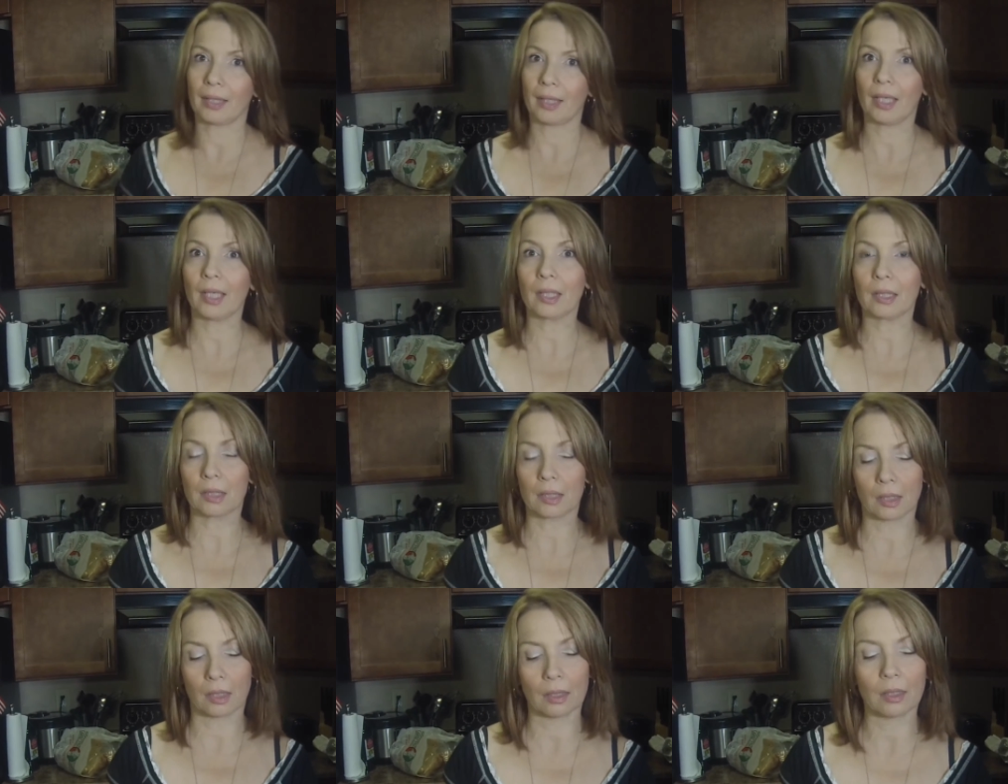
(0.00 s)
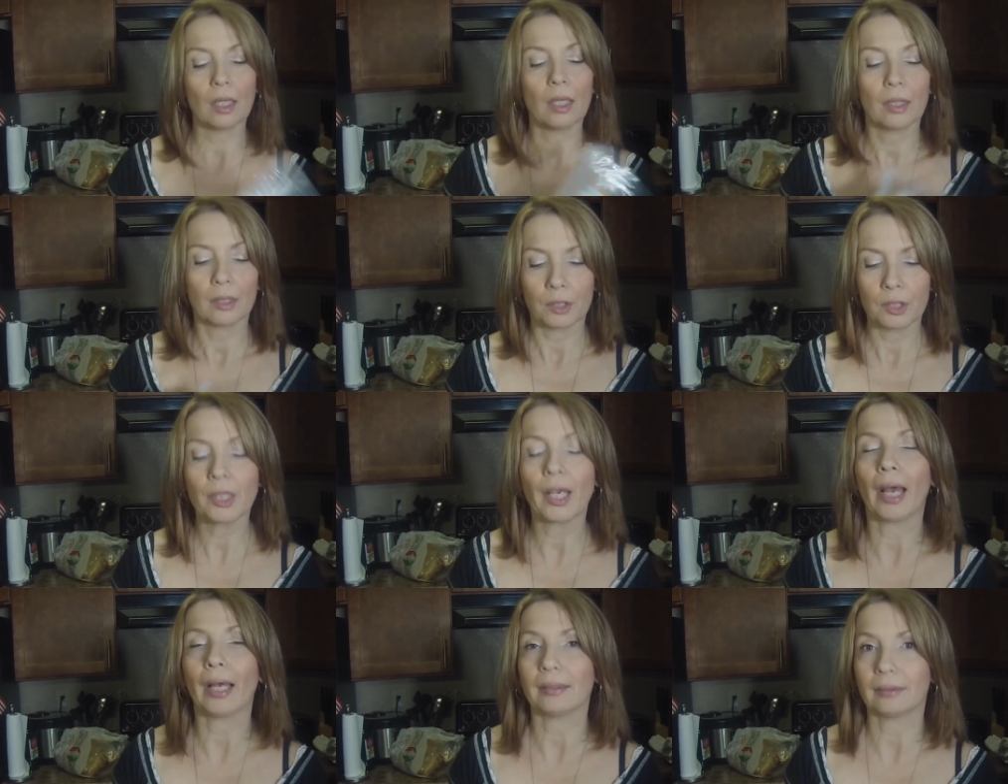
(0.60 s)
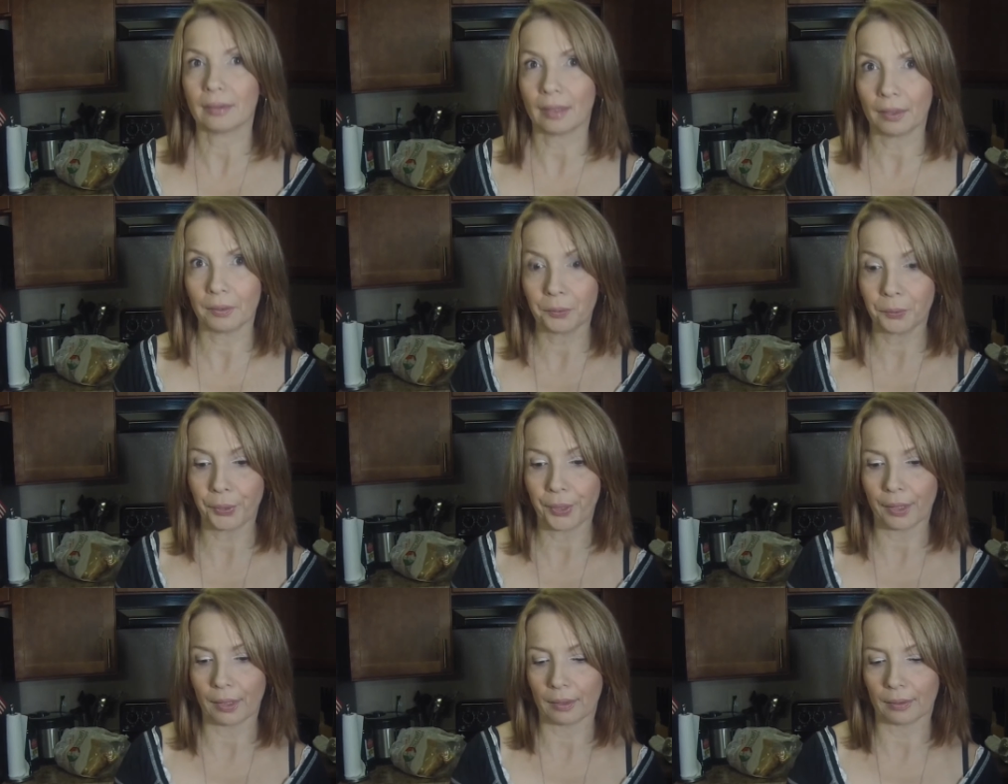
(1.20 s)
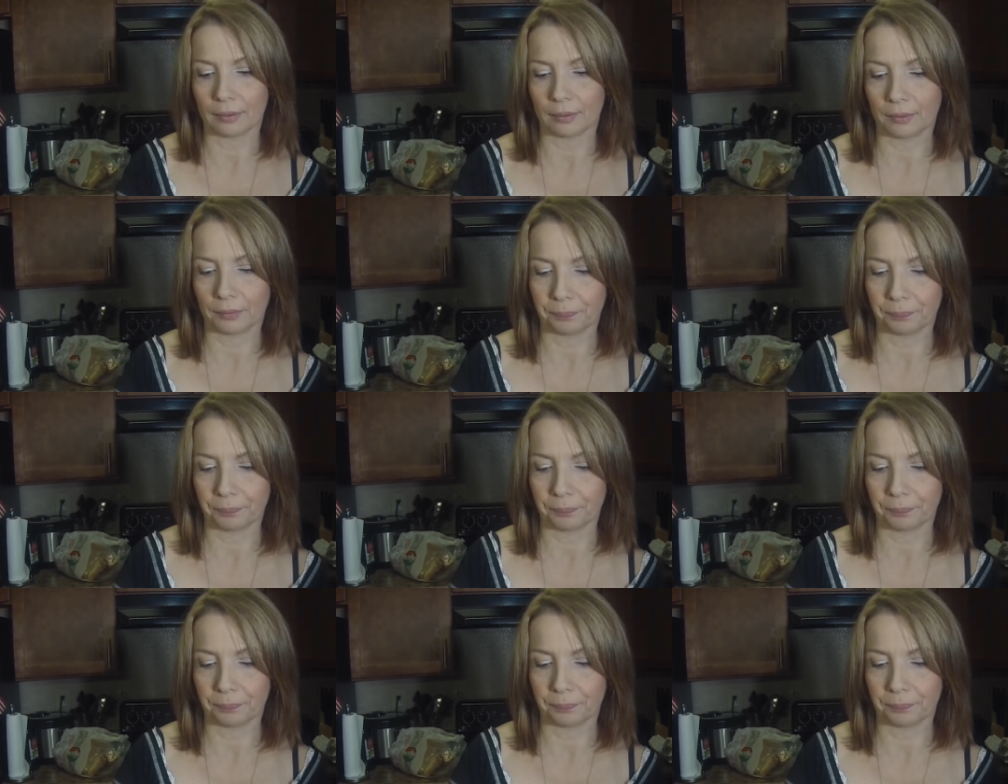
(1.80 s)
kitchen, yes, I grill it.